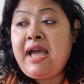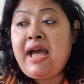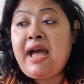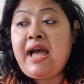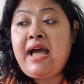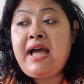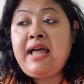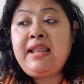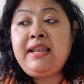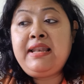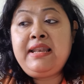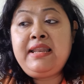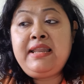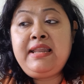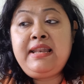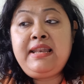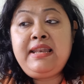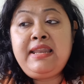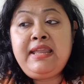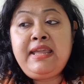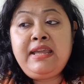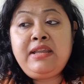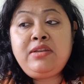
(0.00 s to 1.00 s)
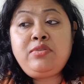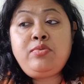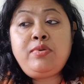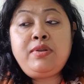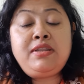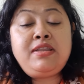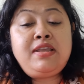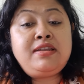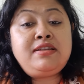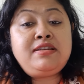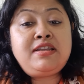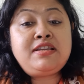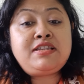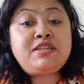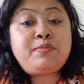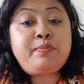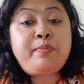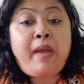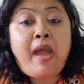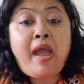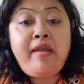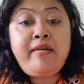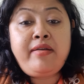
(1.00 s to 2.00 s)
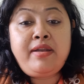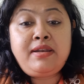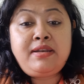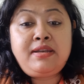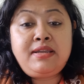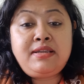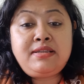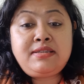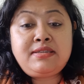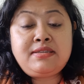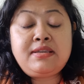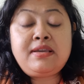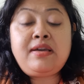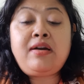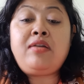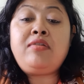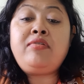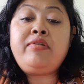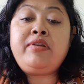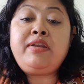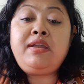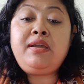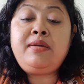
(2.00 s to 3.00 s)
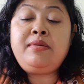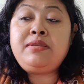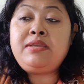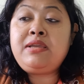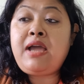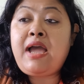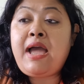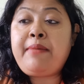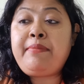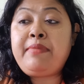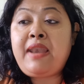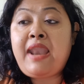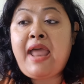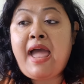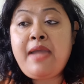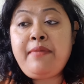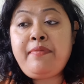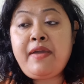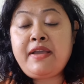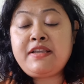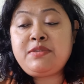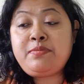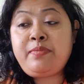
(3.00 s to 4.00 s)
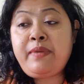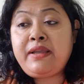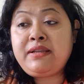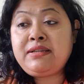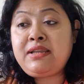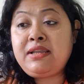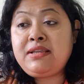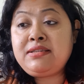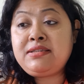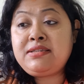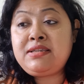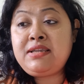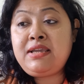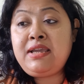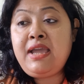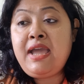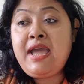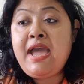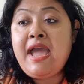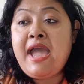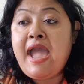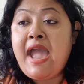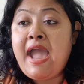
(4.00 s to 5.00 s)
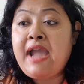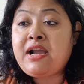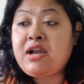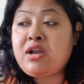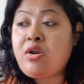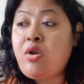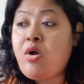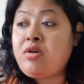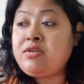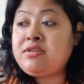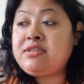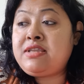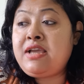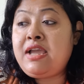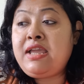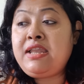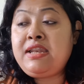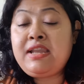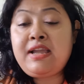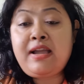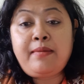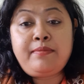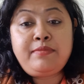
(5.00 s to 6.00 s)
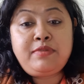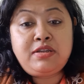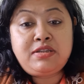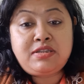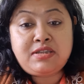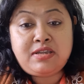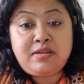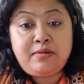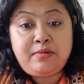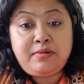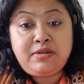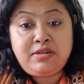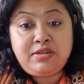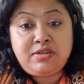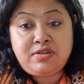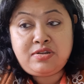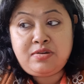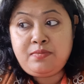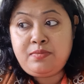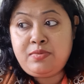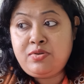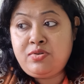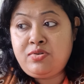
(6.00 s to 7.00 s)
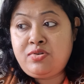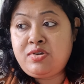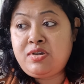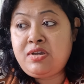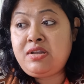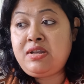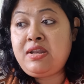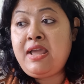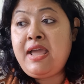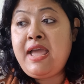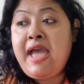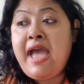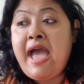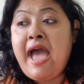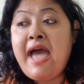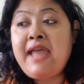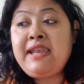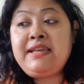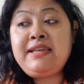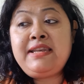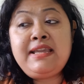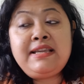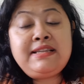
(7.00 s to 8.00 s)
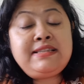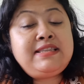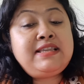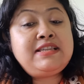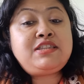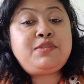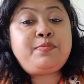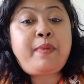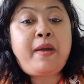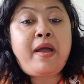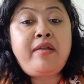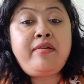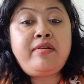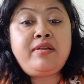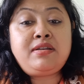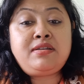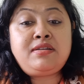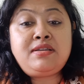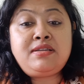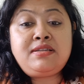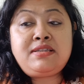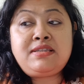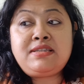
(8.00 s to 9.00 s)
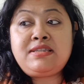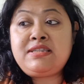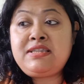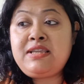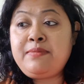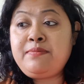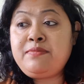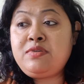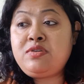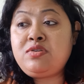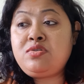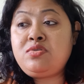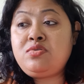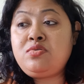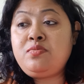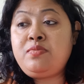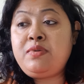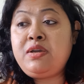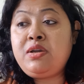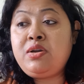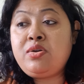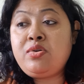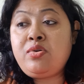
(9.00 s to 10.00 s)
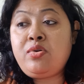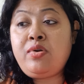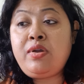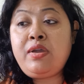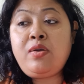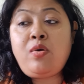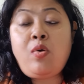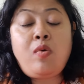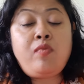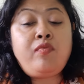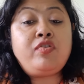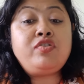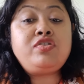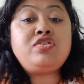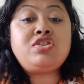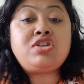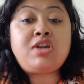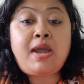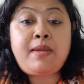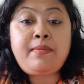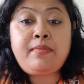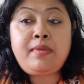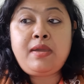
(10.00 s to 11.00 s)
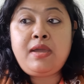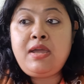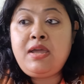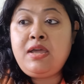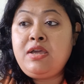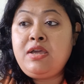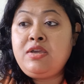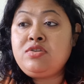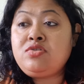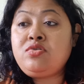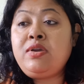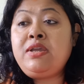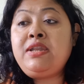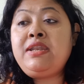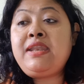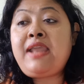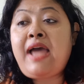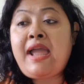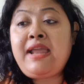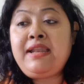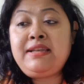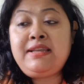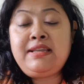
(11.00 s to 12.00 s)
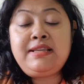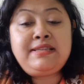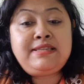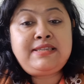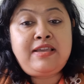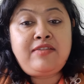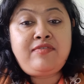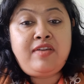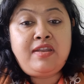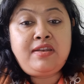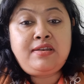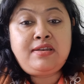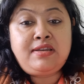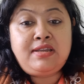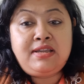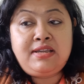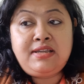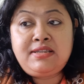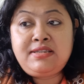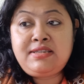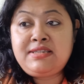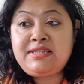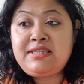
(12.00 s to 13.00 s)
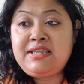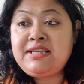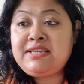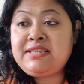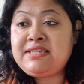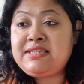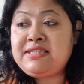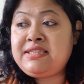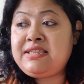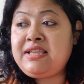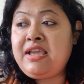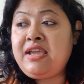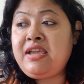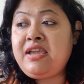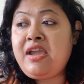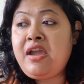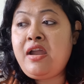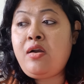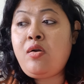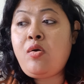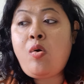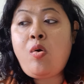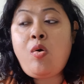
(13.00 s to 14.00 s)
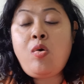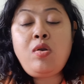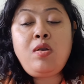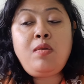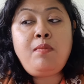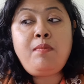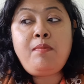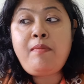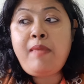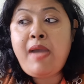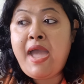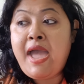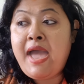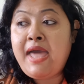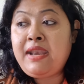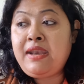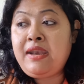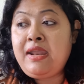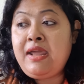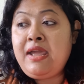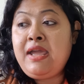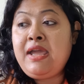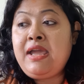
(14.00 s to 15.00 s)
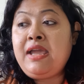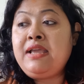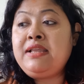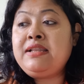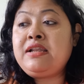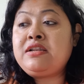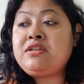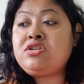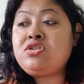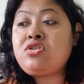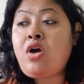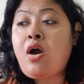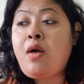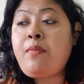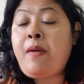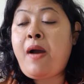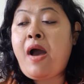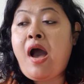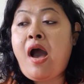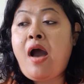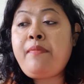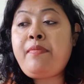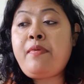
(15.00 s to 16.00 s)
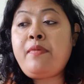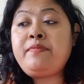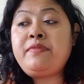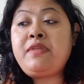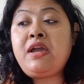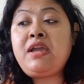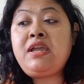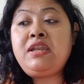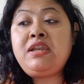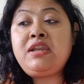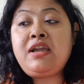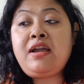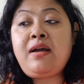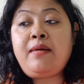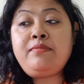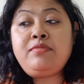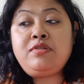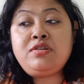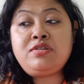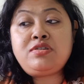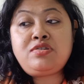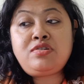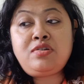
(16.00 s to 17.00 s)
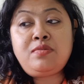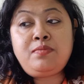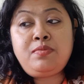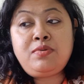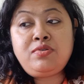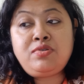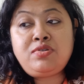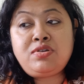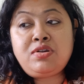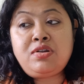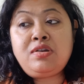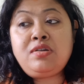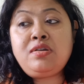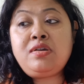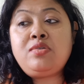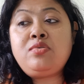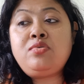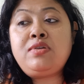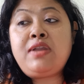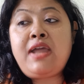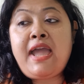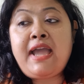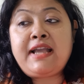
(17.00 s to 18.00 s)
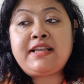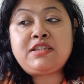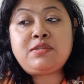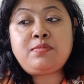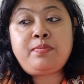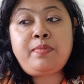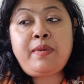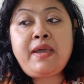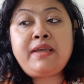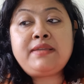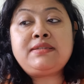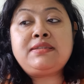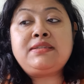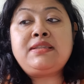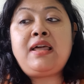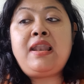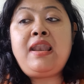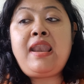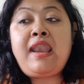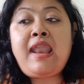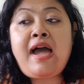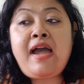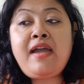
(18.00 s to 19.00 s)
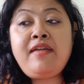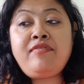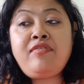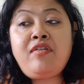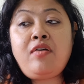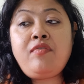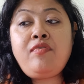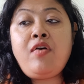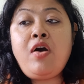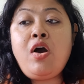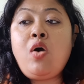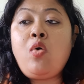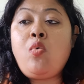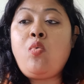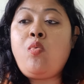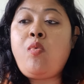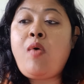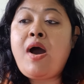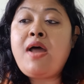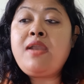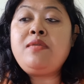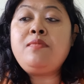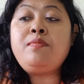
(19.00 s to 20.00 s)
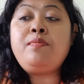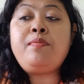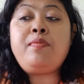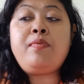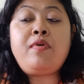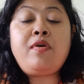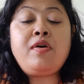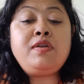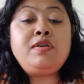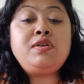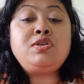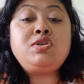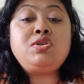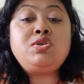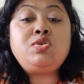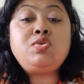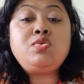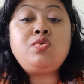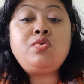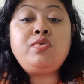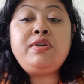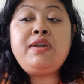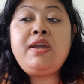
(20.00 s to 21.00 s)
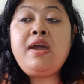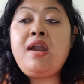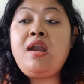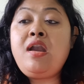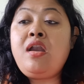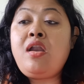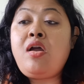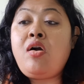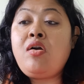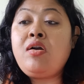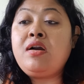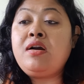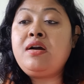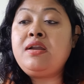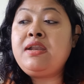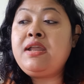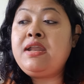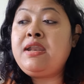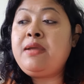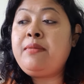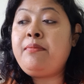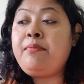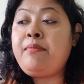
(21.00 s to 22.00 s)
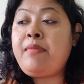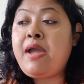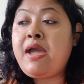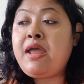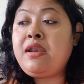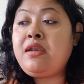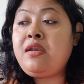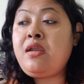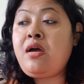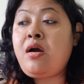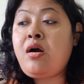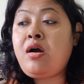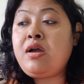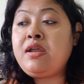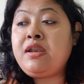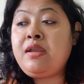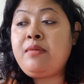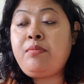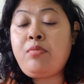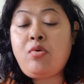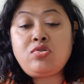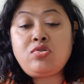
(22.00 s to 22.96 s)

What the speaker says: linked with the disparities already have life expectancy across the income distribution, and these disparities seems to be growing over time. So in 1970s, 60-year-old man in the top half of the income distribution could expect the life of 1.2 year longer than a man in the